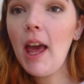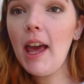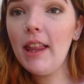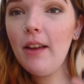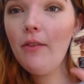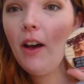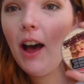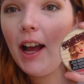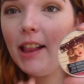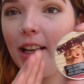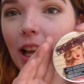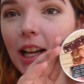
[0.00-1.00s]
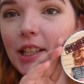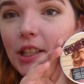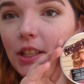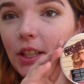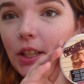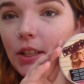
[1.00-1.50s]
And then for highlighter, I
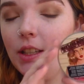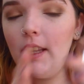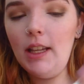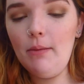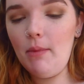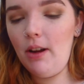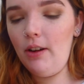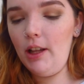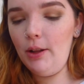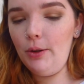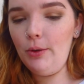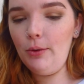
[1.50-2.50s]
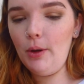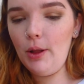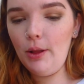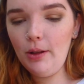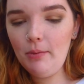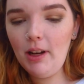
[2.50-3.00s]
just use the Mary Lou
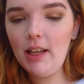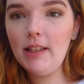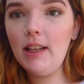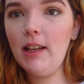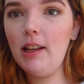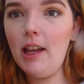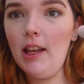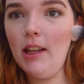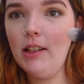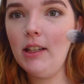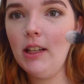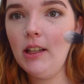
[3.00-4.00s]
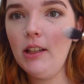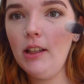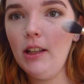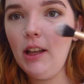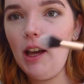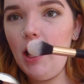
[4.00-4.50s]
Luminizer, and did
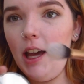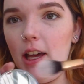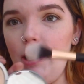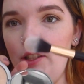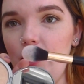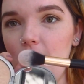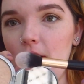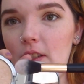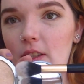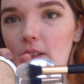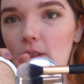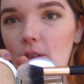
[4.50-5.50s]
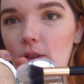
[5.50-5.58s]
I just